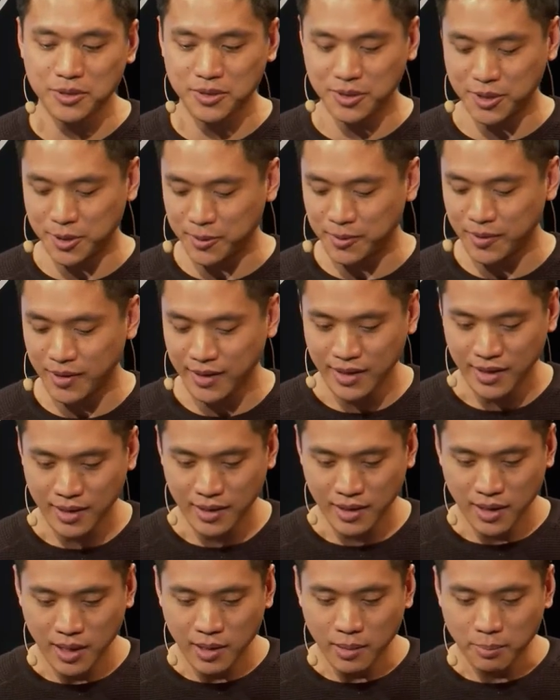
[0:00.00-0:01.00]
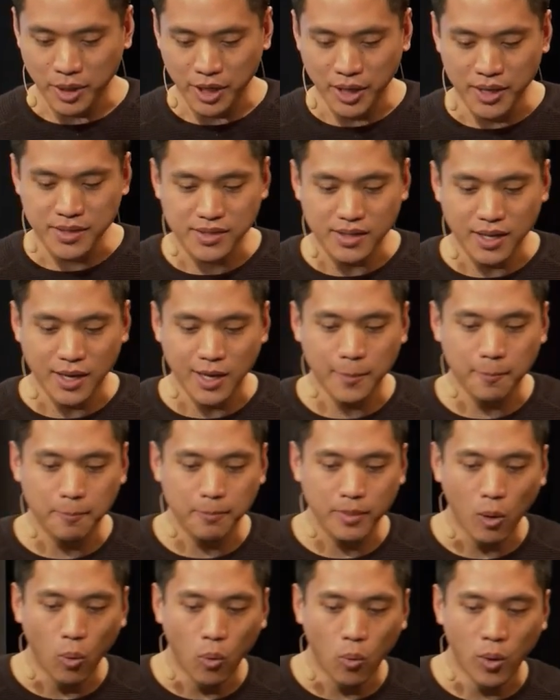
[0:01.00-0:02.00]
to you. Because
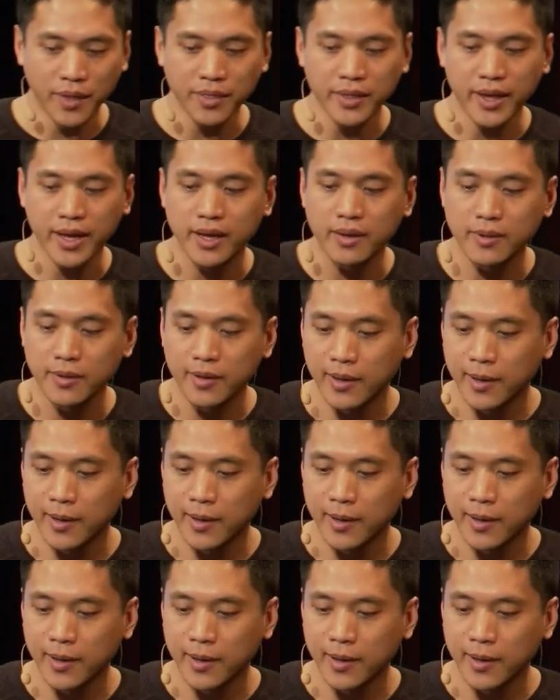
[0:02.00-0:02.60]
one day,